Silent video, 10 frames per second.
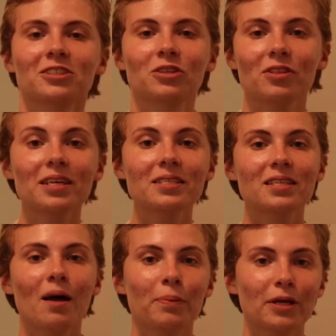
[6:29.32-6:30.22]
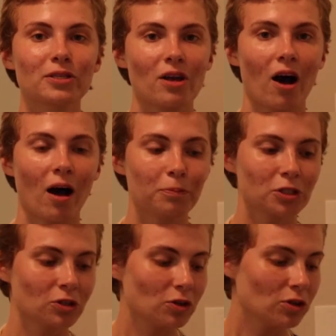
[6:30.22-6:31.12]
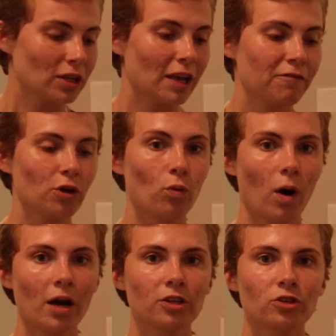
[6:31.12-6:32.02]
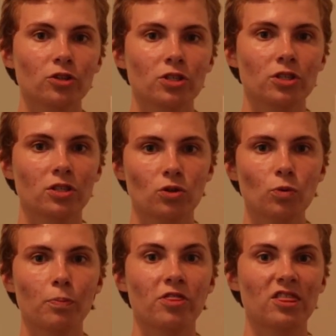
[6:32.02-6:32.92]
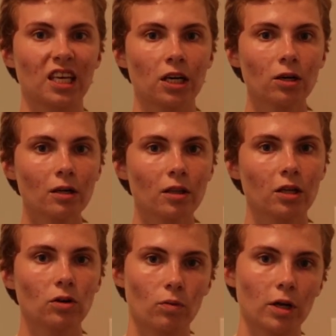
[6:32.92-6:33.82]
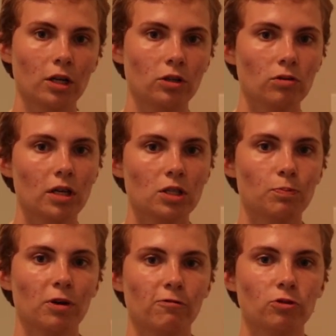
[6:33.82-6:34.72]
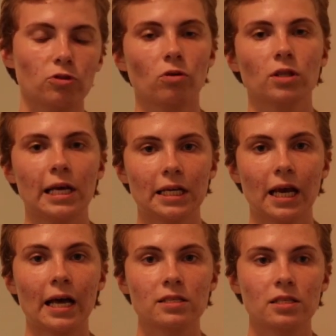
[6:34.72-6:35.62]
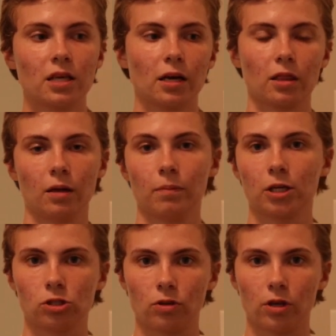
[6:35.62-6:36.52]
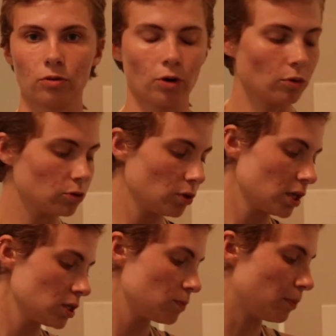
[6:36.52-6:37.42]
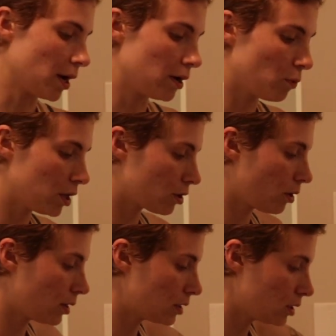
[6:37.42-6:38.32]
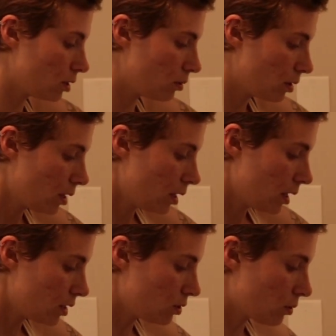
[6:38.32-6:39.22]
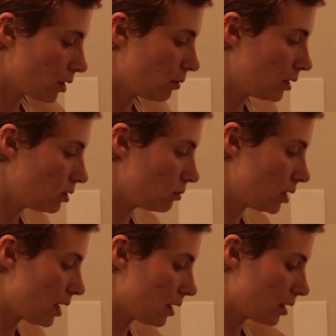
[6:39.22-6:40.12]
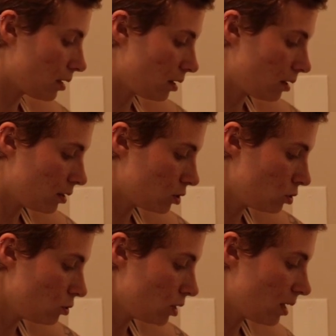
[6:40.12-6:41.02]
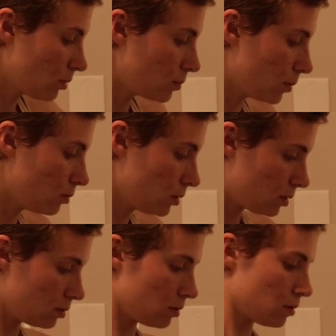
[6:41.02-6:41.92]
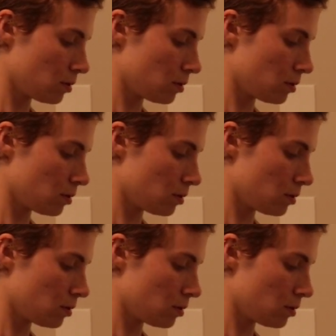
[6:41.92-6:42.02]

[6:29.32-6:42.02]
So this step is optional. If you want your soup thicker, then you'll want to do this, but if you don't like it as thick, then make sure that you don't do this. But what you're going to do is you're going to take 2 tablespoons,